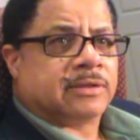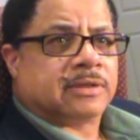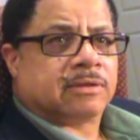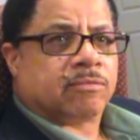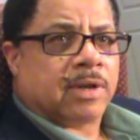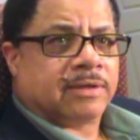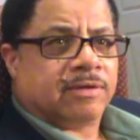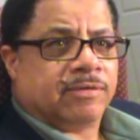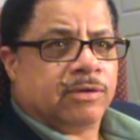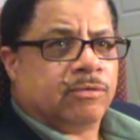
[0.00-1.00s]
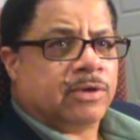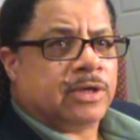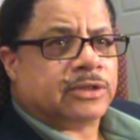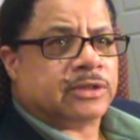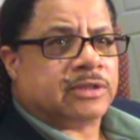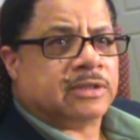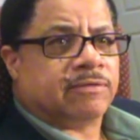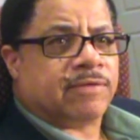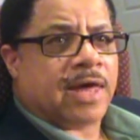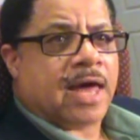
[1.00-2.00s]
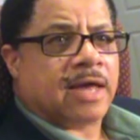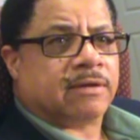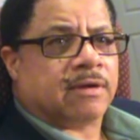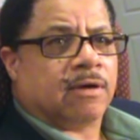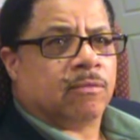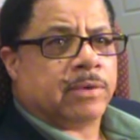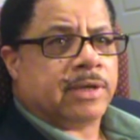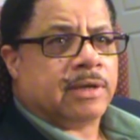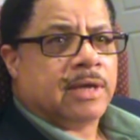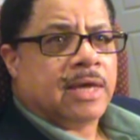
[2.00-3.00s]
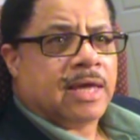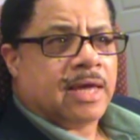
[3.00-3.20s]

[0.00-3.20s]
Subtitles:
This is a relatively new initiative that we